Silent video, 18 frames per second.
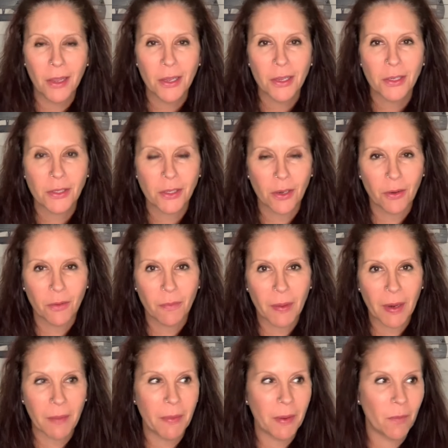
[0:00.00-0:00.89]
So,
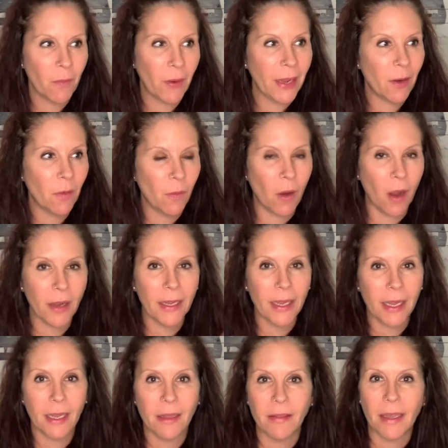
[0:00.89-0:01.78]
but I've been
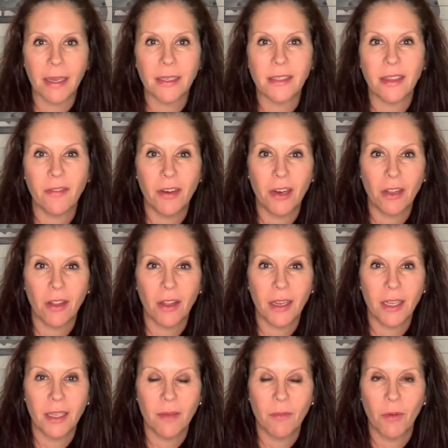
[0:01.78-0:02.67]
walking at like 7
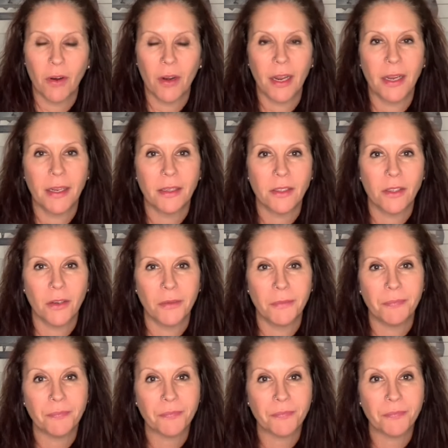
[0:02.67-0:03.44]
o'clock in the morning. So